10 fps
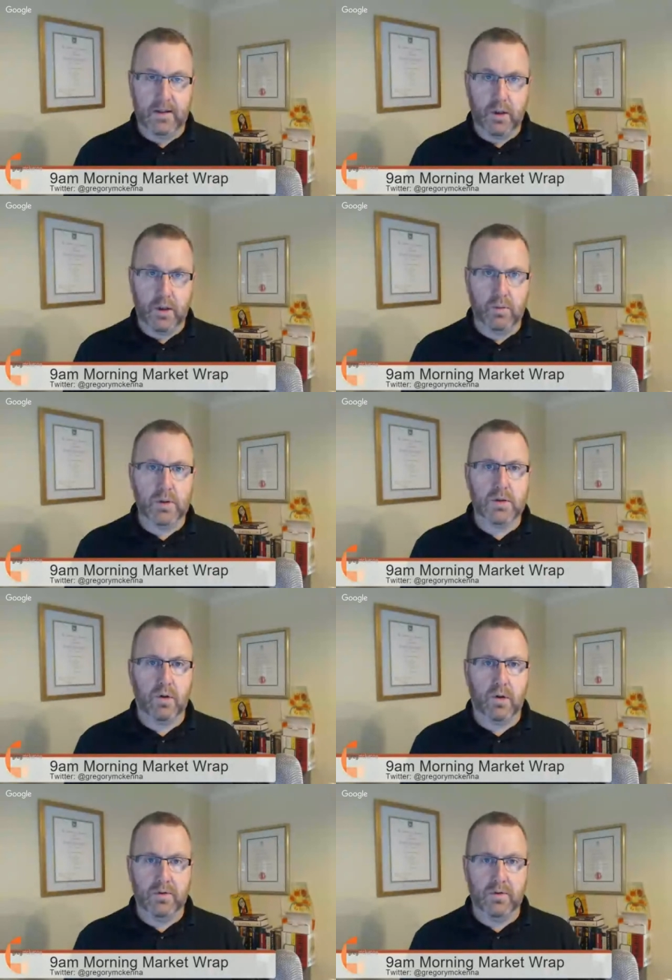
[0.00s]
that the
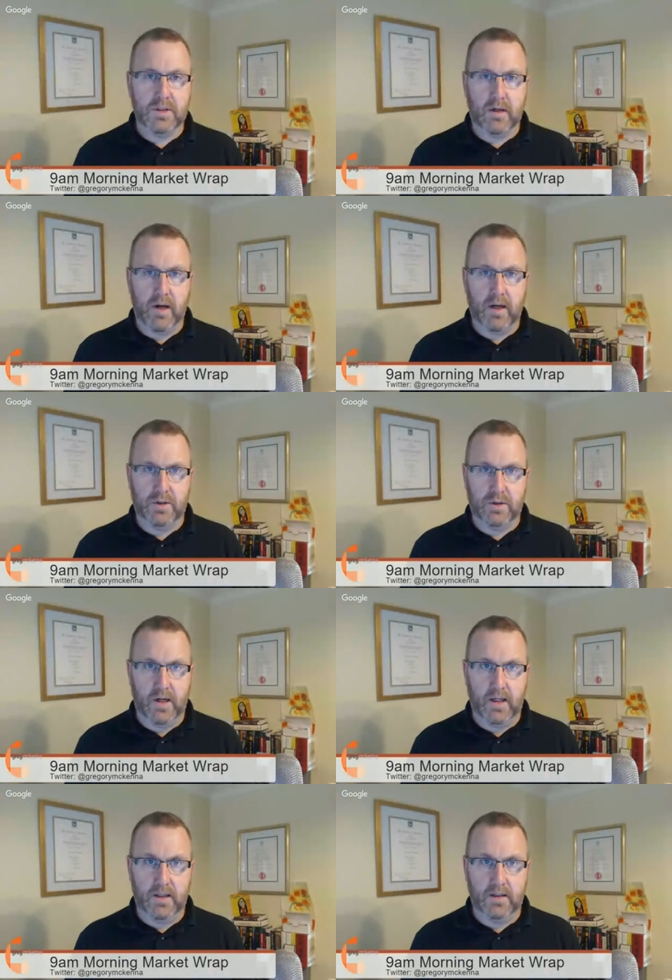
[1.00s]
US dollar is a
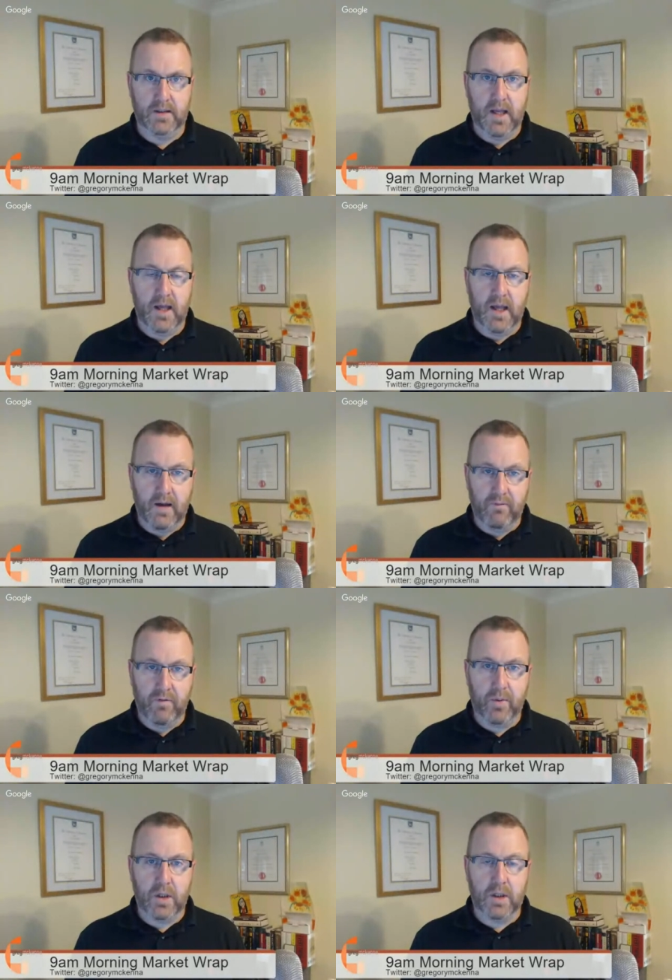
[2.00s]
crowded trade.
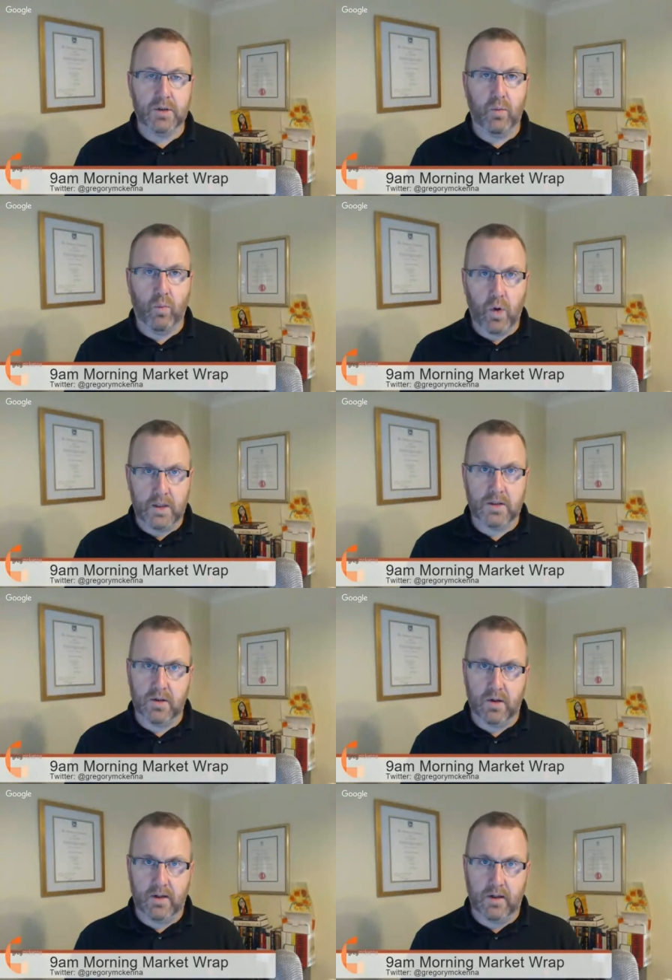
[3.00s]
Everybody is on
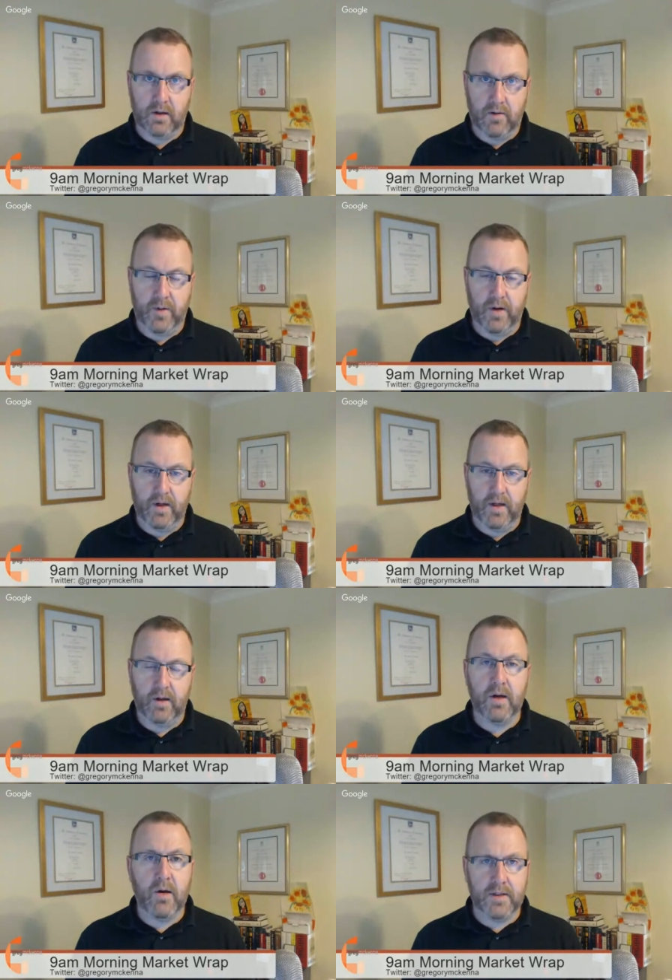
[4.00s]
one side of the
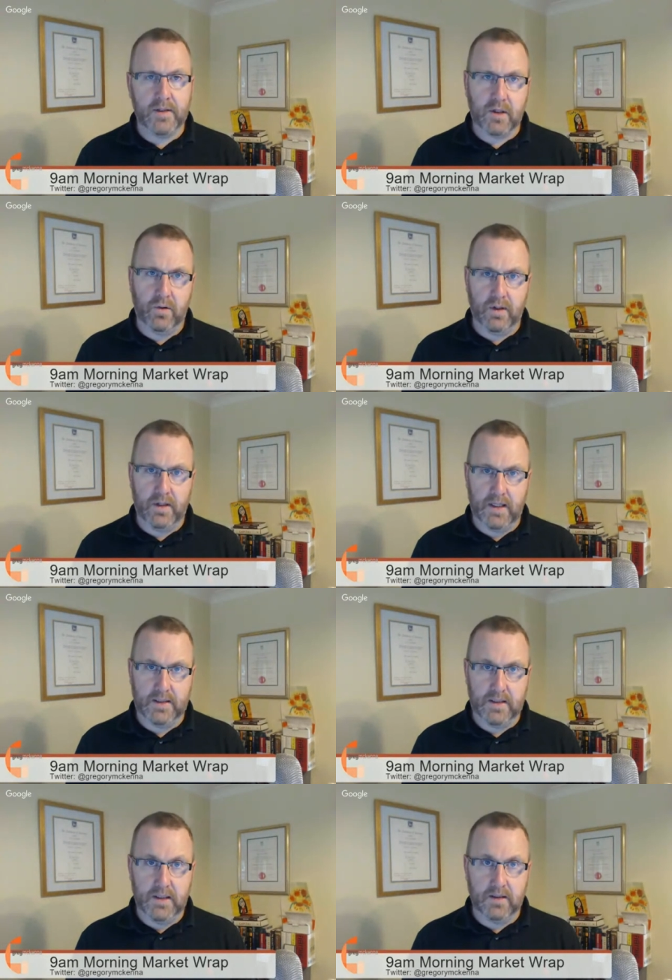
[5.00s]
lifeboat. And I know that's a crude
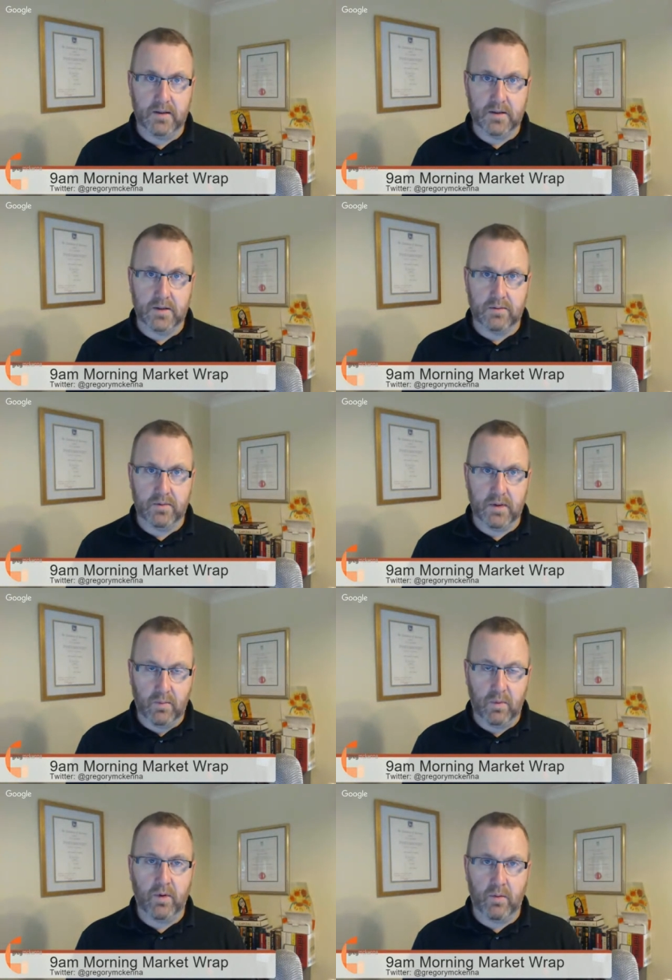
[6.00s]
analogy because
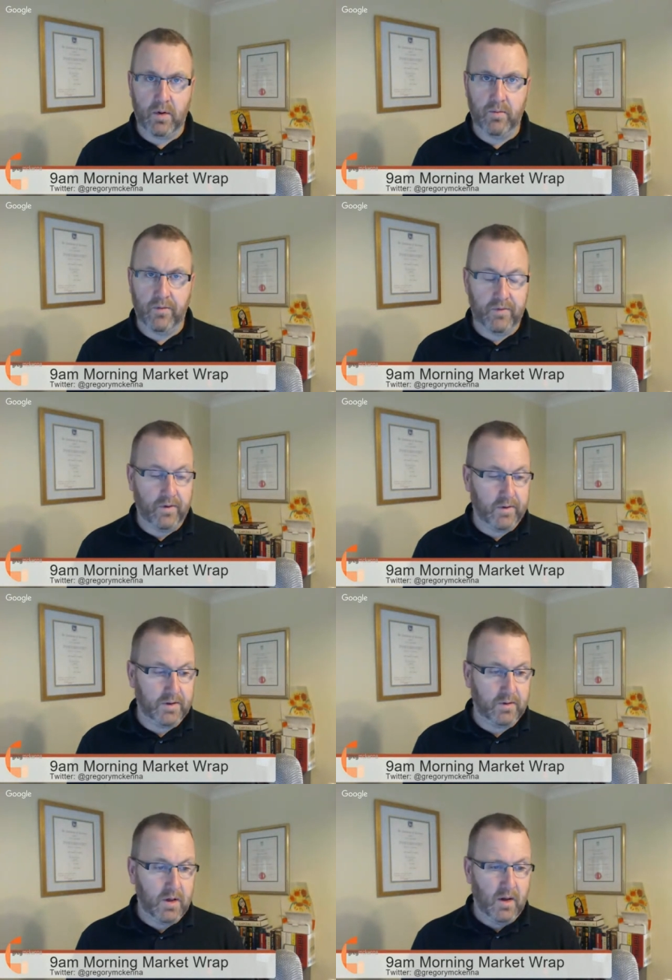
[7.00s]
you all know what I'm
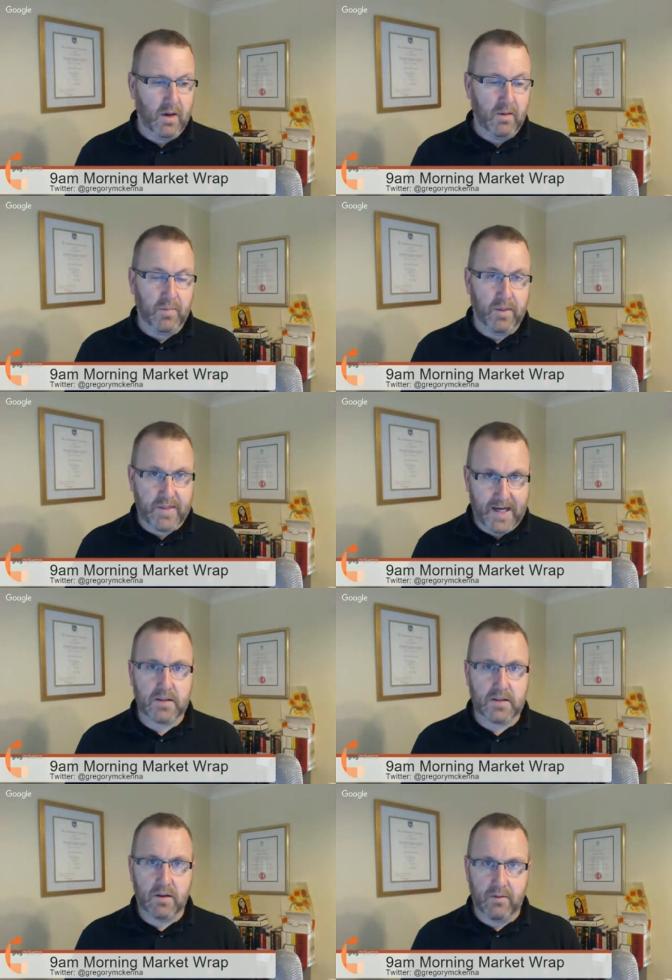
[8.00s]
referring to, but
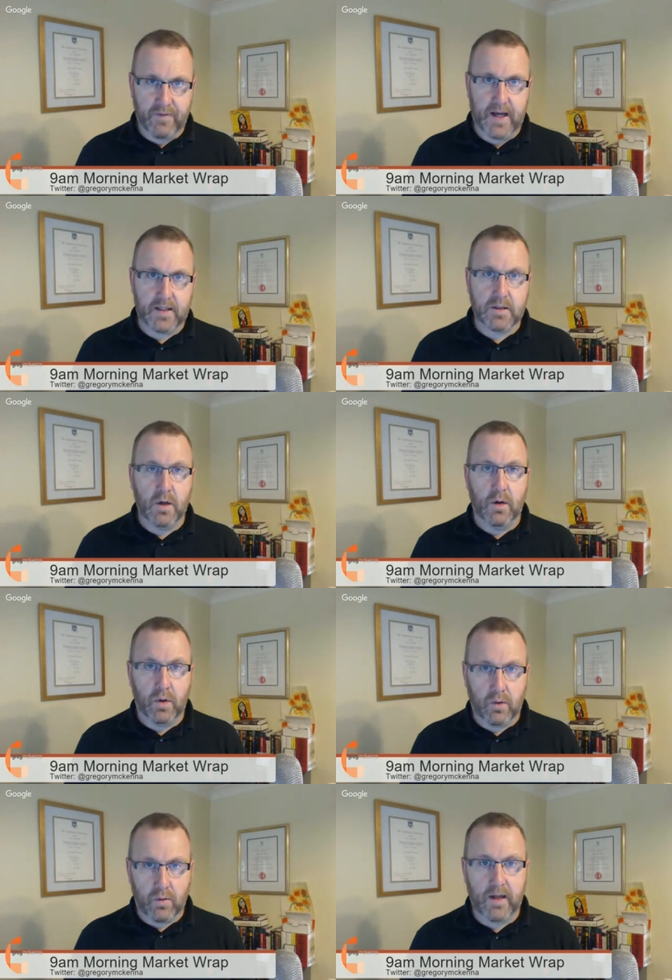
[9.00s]
that's the facts.
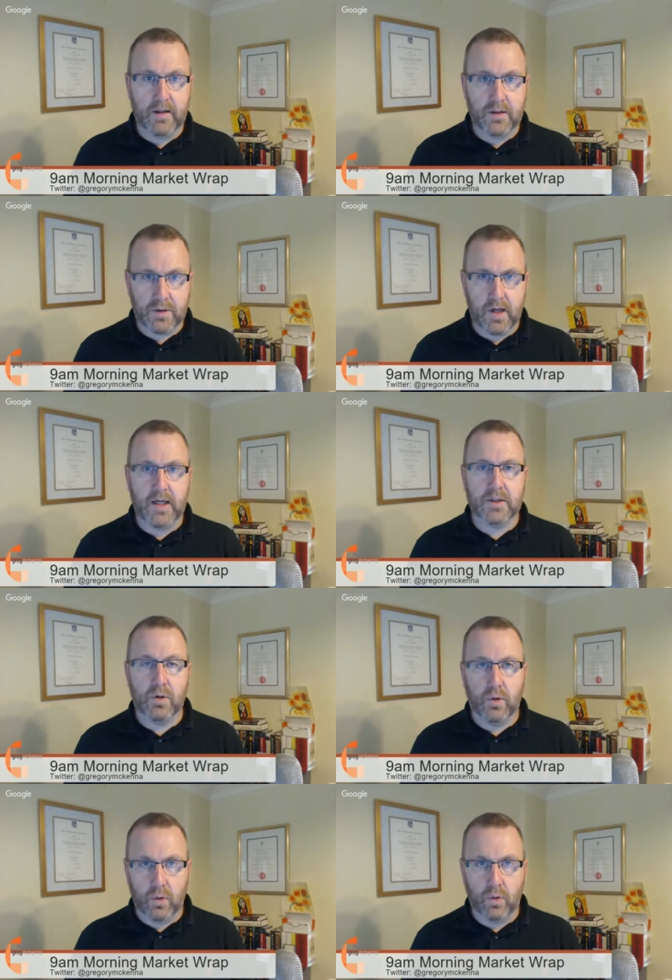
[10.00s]
Crowded
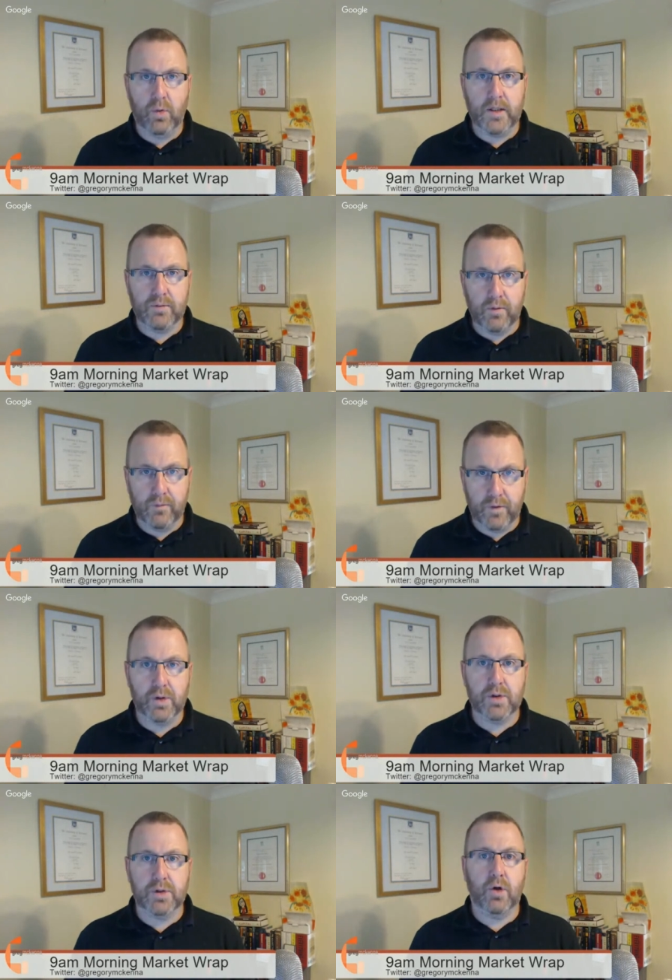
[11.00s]
trades always
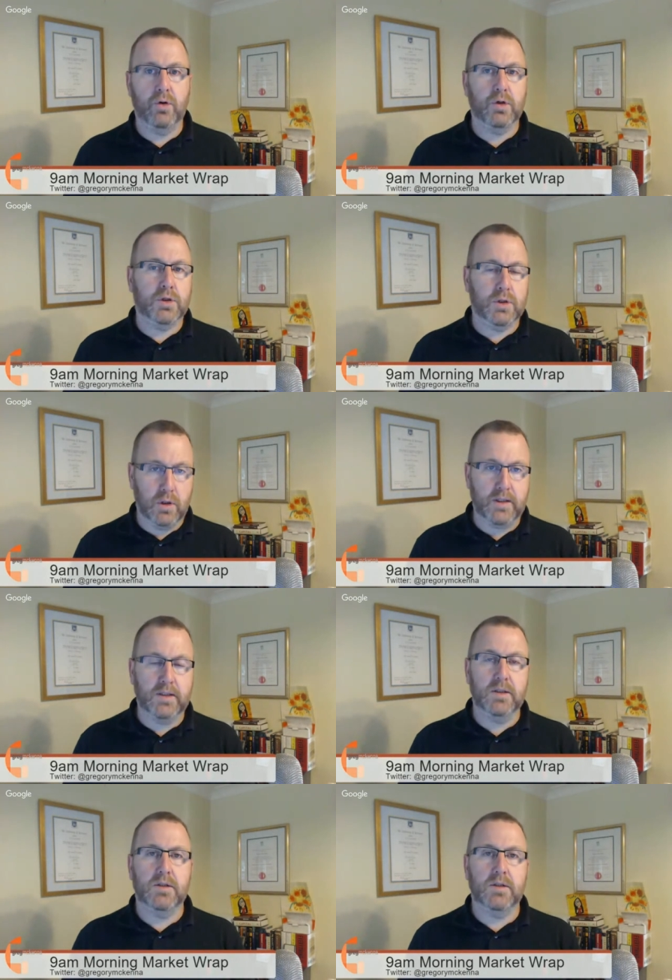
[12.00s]
reverse on the
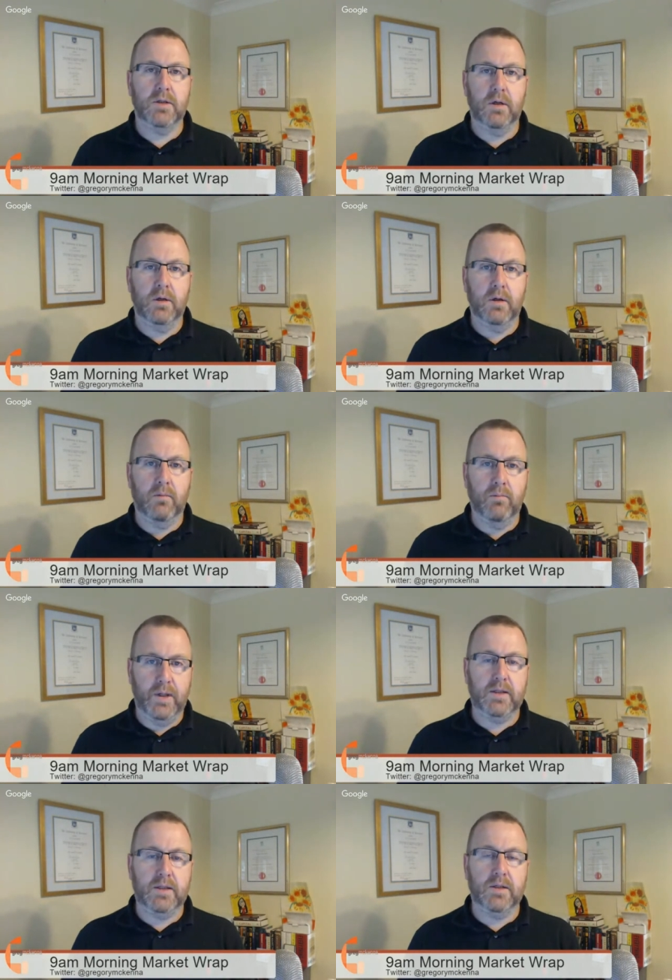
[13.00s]
slightest
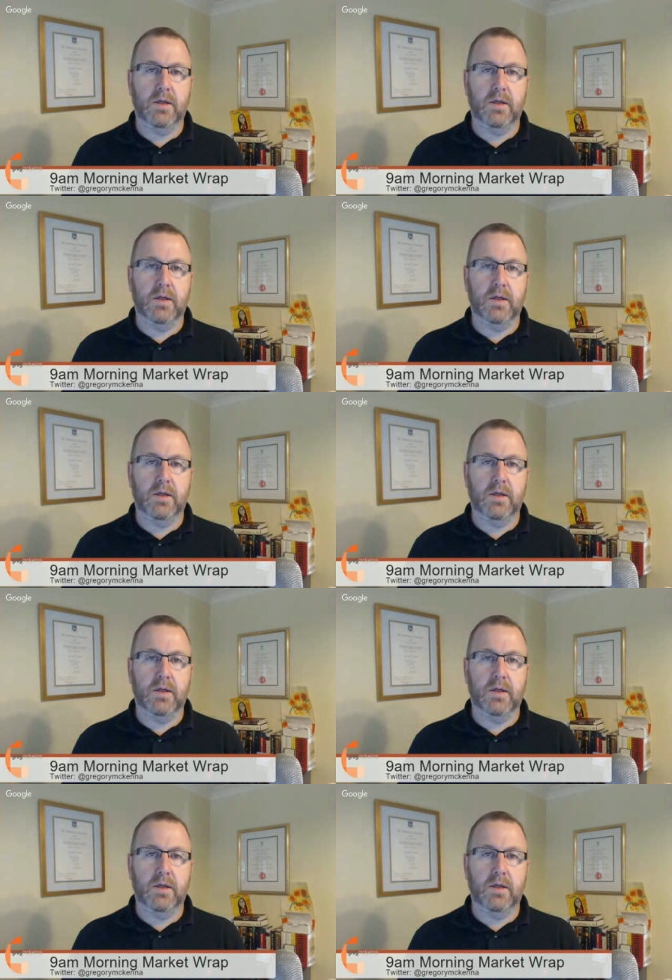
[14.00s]
bit